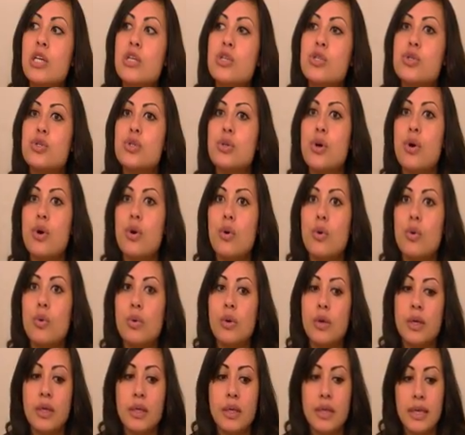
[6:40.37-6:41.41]

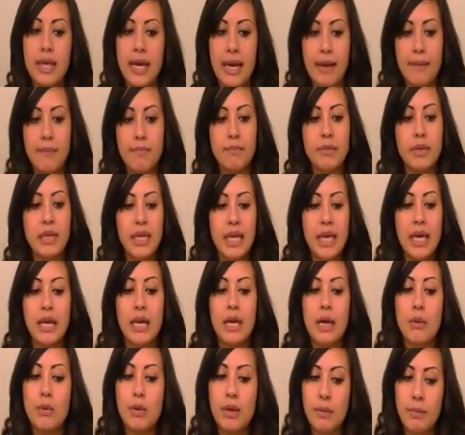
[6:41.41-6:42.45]
So yeah, but again,
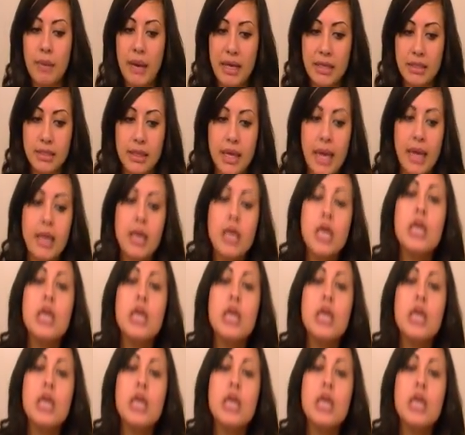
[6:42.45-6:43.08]
I will get back to that.